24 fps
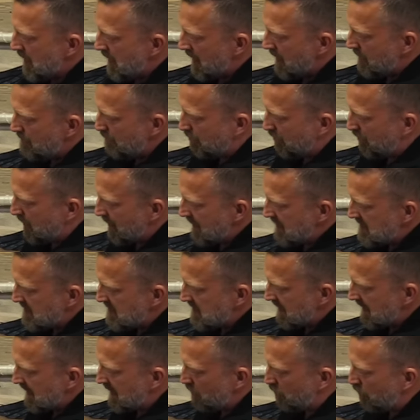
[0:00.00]
and
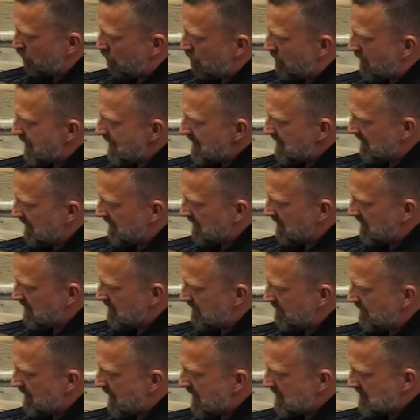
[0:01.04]
placing it right
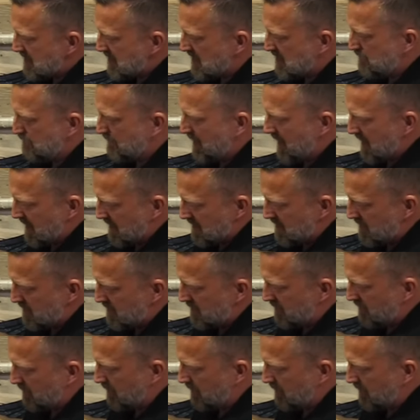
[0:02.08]
into that space.